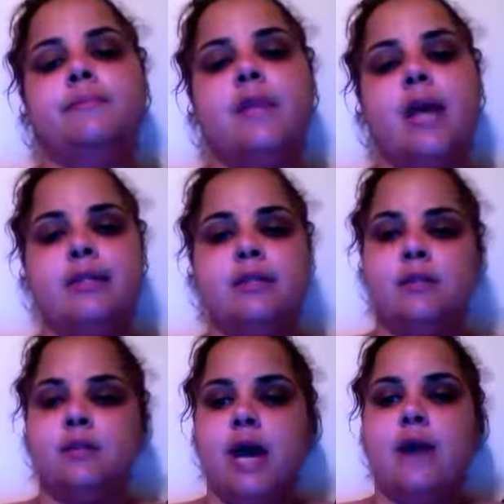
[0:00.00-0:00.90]
as
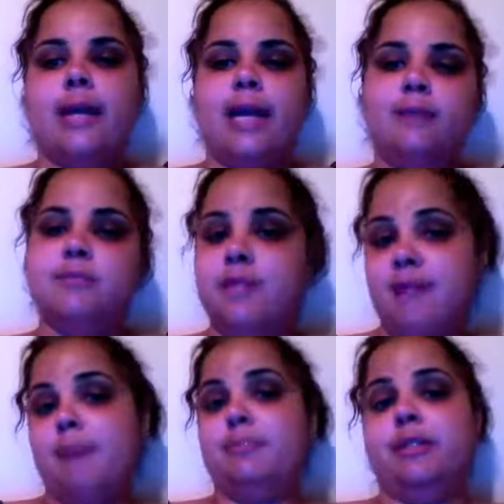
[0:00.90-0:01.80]
to how I came to
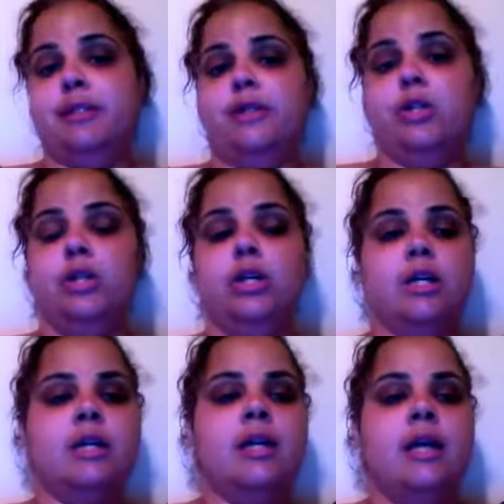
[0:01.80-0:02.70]
that particular look.